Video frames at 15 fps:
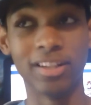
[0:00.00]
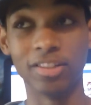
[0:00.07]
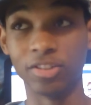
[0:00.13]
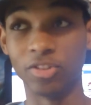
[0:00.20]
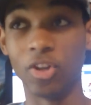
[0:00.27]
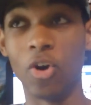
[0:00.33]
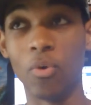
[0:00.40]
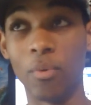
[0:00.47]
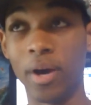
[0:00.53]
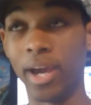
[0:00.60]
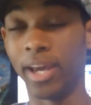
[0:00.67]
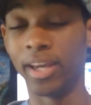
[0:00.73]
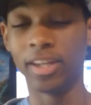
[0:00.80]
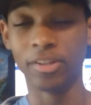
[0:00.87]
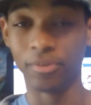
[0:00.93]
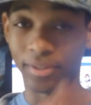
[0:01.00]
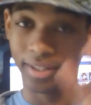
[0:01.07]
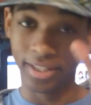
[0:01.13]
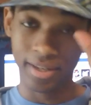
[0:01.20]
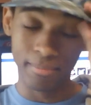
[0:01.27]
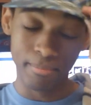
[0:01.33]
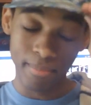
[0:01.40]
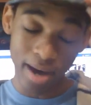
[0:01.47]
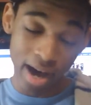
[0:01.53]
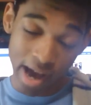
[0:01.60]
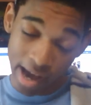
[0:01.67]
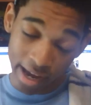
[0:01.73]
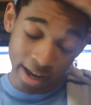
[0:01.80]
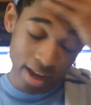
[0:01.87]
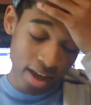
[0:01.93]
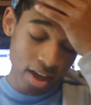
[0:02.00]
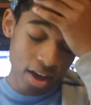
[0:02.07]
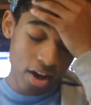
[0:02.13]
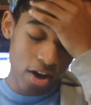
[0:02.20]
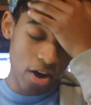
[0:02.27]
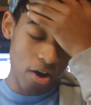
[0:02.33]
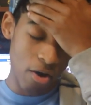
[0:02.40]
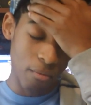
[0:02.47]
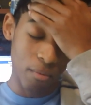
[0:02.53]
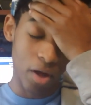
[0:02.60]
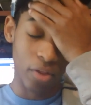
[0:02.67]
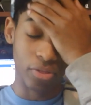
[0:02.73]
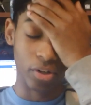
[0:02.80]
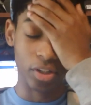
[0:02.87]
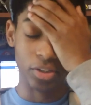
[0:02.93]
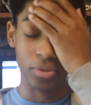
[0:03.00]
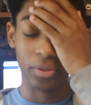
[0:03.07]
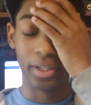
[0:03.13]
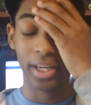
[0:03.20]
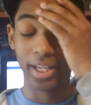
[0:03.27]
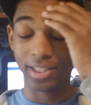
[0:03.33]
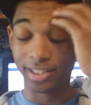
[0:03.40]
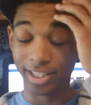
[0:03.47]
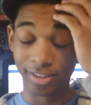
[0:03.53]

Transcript: There's no way you can get by on 32 gigs.